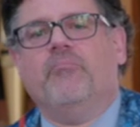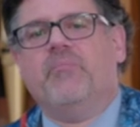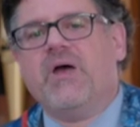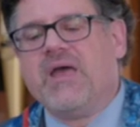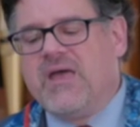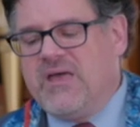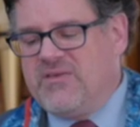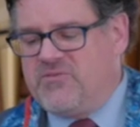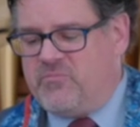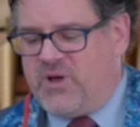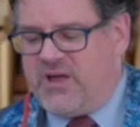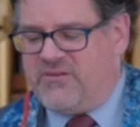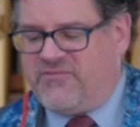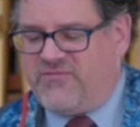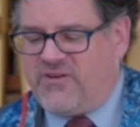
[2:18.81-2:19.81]
bathe
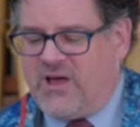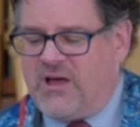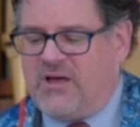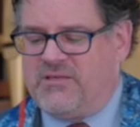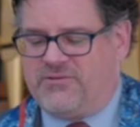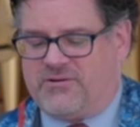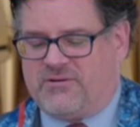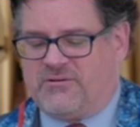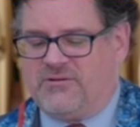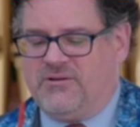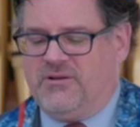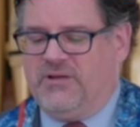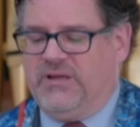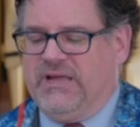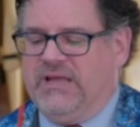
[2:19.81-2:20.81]
my father
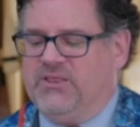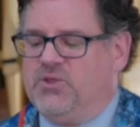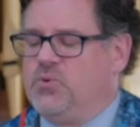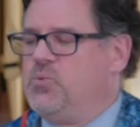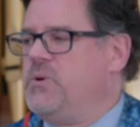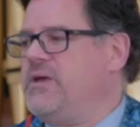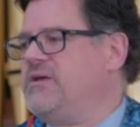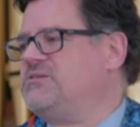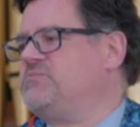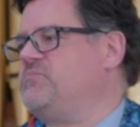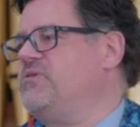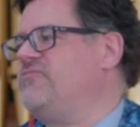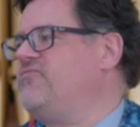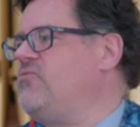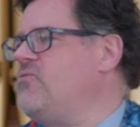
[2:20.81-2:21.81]
in the weeks
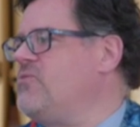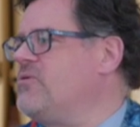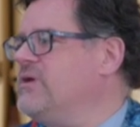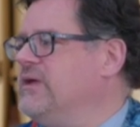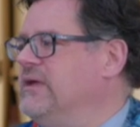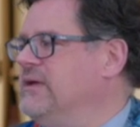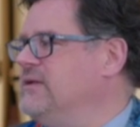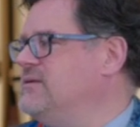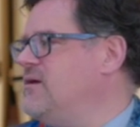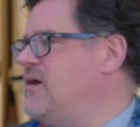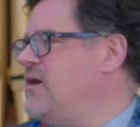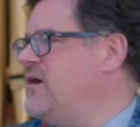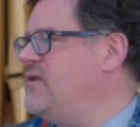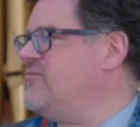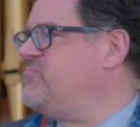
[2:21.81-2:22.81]
before he
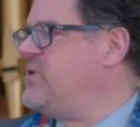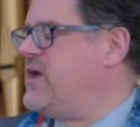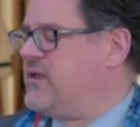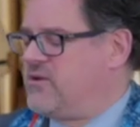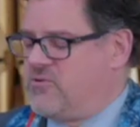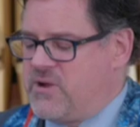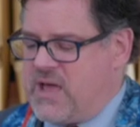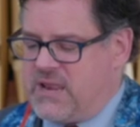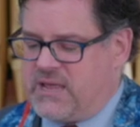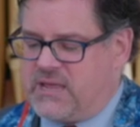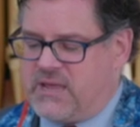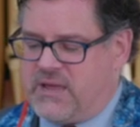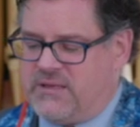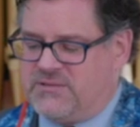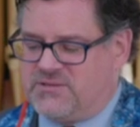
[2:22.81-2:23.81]
died of pancreatic
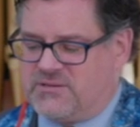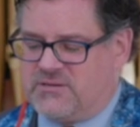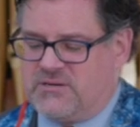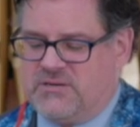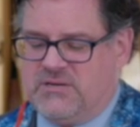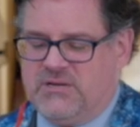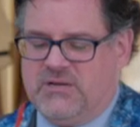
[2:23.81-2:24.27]
cancer,